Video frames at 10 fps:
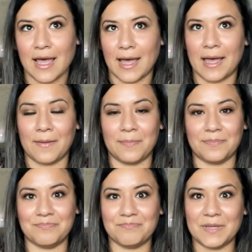
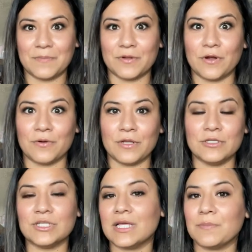um, people don't
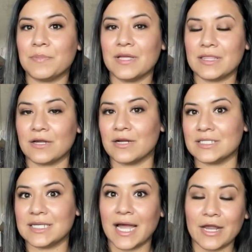usually put their
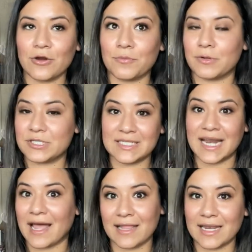entire
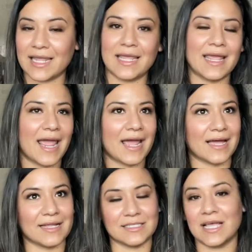personality
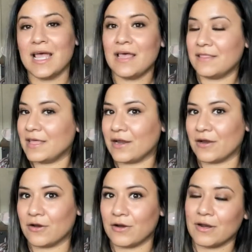and
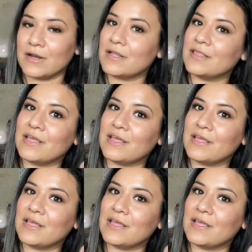their,